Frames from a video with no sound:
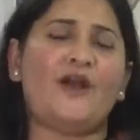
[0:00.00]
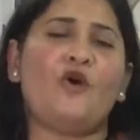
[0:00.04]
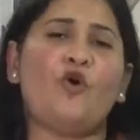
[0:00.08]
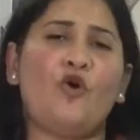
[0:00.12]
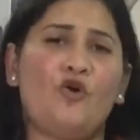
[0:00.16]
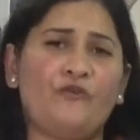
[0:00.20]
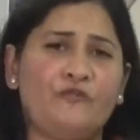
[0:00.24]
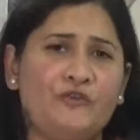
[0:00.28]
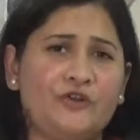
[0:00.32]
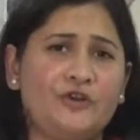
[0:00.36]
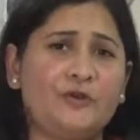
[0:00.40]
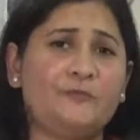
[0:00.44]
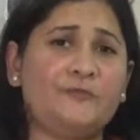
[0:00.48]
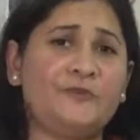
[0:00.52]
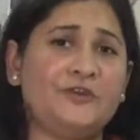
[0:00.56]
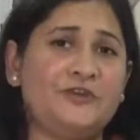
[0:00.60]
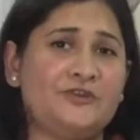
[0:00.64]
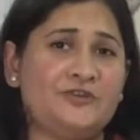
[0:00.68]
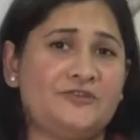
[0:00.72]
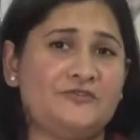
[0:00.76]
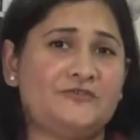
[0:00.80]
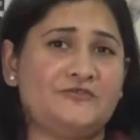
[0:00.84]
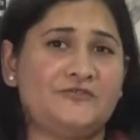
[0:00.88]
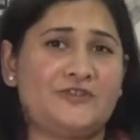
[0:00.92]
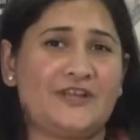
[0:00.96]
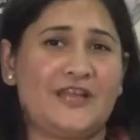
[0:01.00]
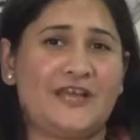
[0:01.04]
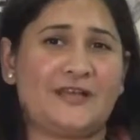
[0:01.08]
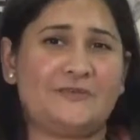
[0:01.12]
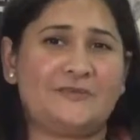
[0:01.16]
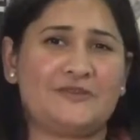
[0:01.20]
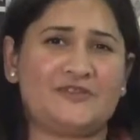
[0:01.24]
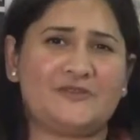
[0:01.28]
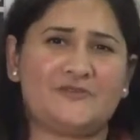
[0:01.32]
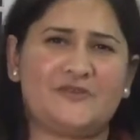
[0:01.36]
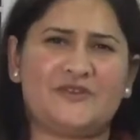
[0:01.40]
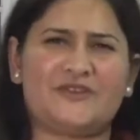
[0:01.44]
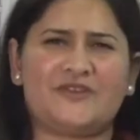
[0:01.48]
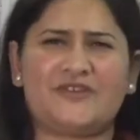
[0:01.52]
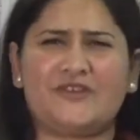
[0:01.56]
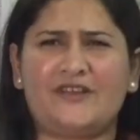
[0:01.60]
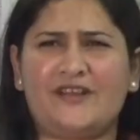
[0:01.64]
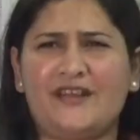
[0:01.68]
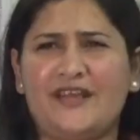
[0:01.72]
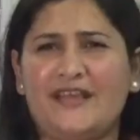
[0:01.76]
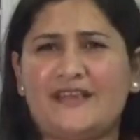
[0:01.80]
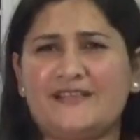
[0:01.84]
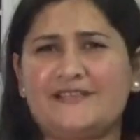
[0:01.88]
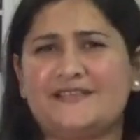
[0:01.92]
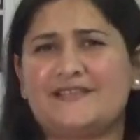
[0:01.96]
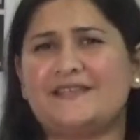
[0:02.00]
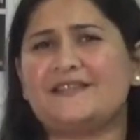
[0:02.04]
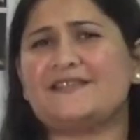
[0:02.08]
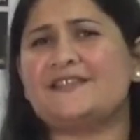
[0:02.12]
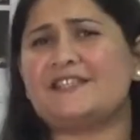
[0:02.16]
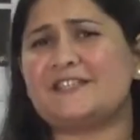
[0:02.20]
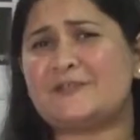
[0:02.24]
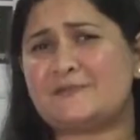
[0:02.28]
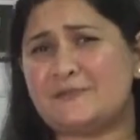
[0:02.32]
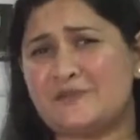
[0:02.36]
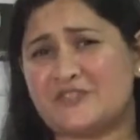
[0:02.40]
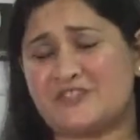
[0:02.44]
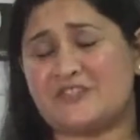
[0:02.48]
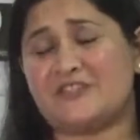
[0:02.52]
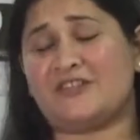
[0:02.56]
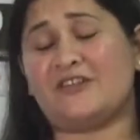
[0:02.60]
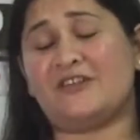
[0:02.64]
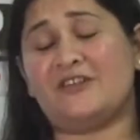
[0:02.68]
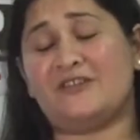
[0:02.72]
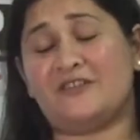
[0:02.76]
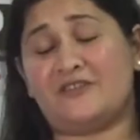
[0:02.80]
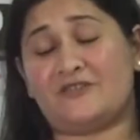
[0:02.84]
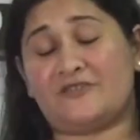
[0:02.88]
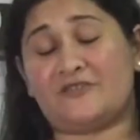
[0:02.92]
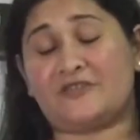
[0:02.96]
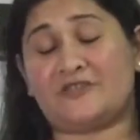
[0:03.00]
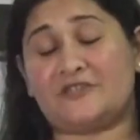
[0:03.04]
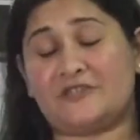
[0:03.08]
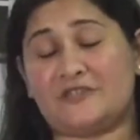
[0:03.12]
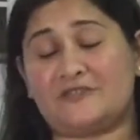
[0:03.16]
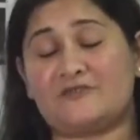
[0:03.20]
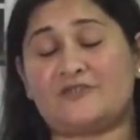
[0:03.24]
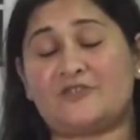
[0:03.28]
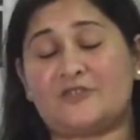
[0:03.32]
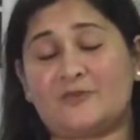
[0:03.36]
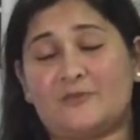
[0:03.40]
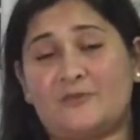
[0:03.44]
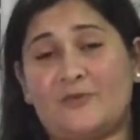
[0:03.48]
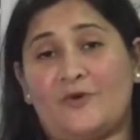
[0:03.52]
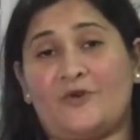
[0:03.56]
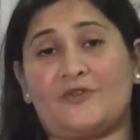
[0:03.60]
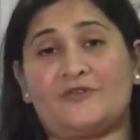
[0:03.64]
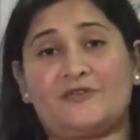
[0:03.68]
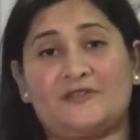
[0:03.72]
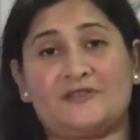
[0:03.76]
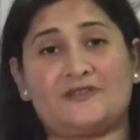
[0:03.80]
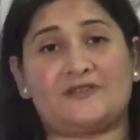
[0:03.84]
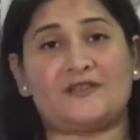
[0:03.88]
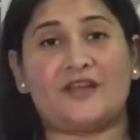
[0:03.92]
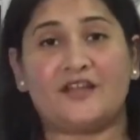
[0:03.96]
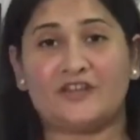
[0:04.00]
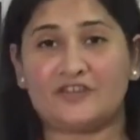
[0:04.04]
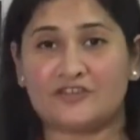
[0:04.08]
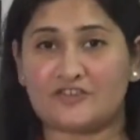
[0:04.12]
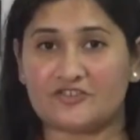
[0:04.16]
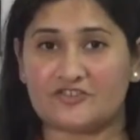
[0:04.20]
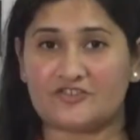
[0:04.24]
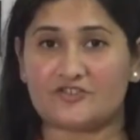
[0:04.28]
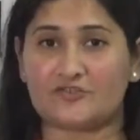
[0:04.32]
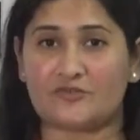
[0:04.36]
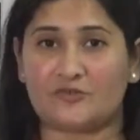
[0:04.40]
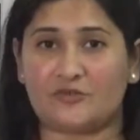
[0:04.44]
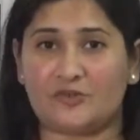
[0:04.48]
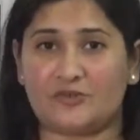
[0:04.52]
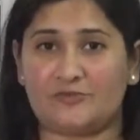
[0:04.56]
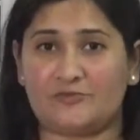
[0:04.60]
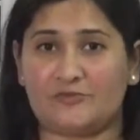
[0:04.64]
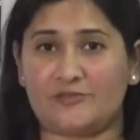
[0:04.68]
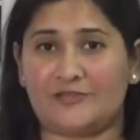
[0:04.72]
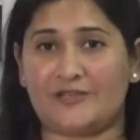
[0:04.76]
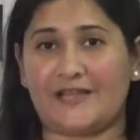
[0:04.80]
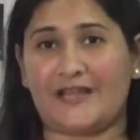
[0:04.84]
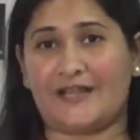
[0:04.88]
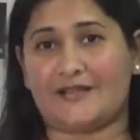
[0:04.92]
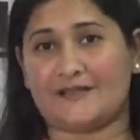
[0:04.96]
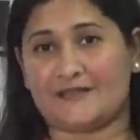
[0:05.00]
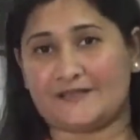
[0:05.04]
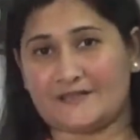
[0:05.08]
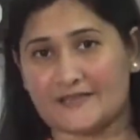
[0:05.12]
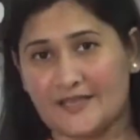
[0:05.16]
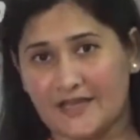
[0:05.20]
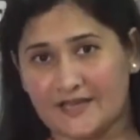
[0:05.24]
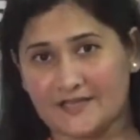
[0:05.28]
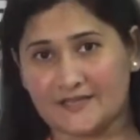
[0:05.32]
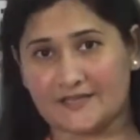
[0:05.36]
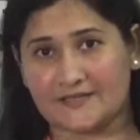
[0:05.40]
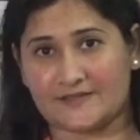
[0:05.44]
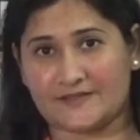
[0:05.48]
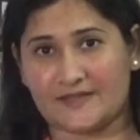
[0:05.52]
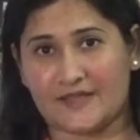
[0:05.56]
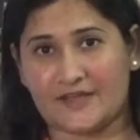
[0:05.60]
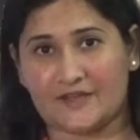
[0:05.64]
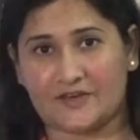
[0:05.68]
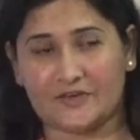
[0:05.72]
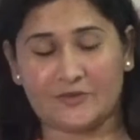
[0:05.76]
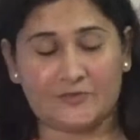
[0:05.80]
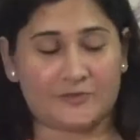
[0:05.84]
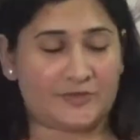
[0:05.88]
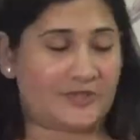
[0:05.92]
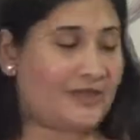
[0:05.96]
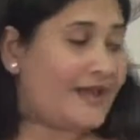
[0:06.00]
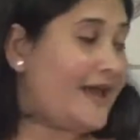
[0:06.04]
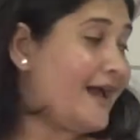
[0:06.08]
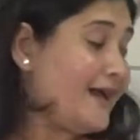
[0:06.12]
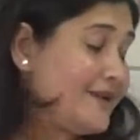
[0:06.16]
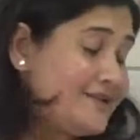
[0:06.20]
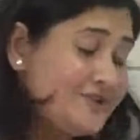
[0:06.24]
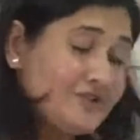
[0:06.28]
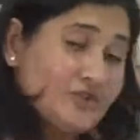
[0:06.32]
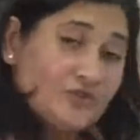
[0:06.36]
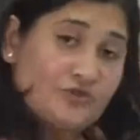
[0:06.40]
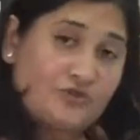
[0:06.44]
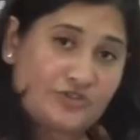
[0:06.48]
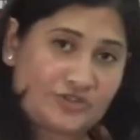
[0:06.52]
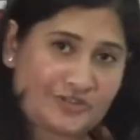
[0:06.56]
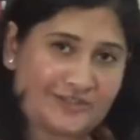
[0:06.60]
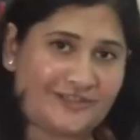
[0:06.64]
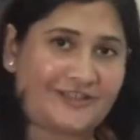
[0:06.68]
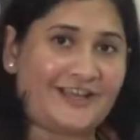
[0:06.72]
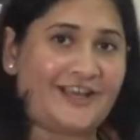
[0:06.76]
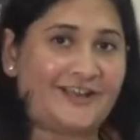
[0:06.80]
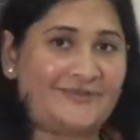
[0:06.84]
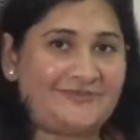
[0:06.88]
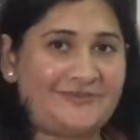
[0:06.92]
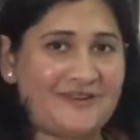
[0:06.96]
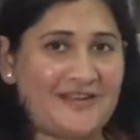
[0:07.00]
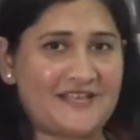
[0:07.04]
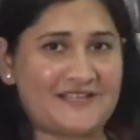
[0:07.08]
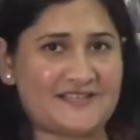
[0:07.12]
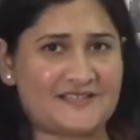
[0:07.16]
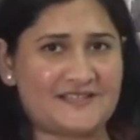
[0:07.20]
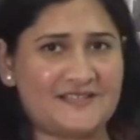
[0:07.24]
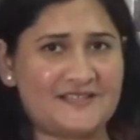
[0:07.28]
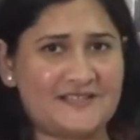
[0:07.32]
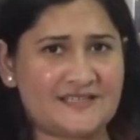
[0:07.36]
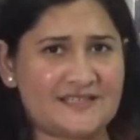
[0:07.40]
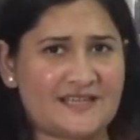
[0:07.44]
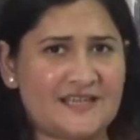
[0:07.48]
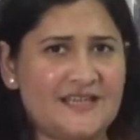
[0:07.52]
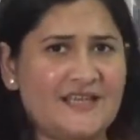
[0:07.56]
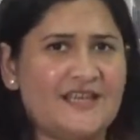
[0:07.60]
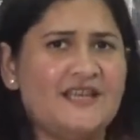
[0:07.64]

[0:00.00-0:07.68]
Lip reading: Over a period of time, as we realize that this particular response is uncontrollable and is undesirable and socially unpleasant,